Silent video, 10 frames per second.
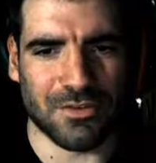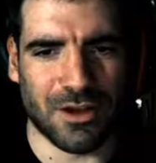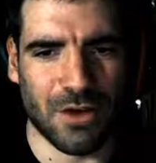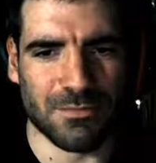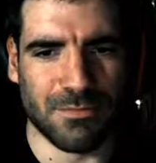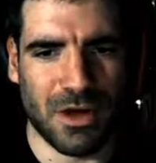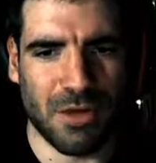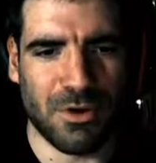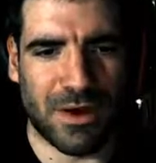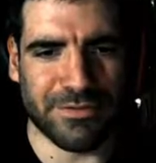else close by,
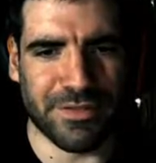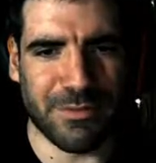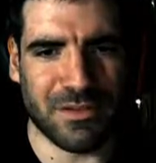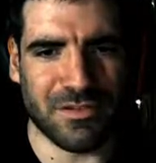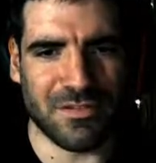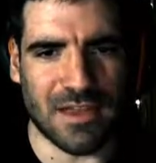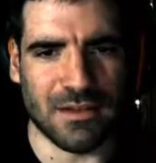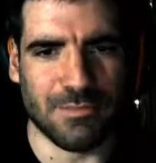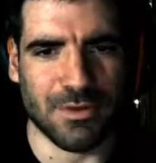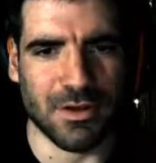we would have went for them
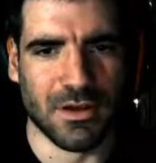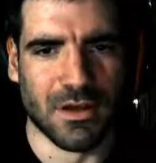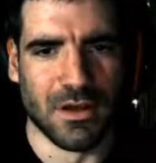instead, but